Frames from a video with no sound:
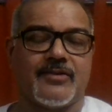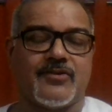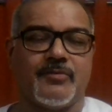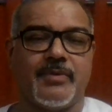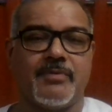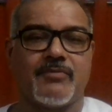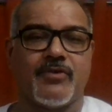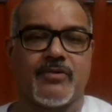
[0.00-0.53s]
to
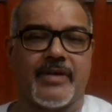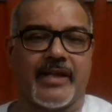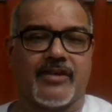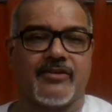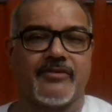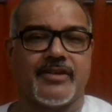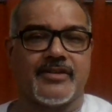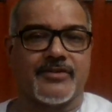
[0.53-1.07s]
be more
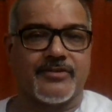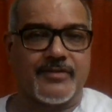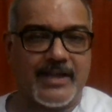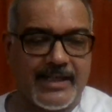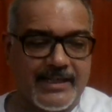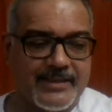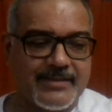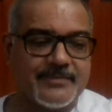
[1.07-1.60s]
accurate,
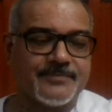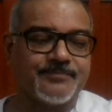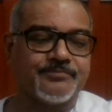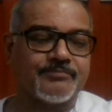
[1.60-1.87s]
tonight,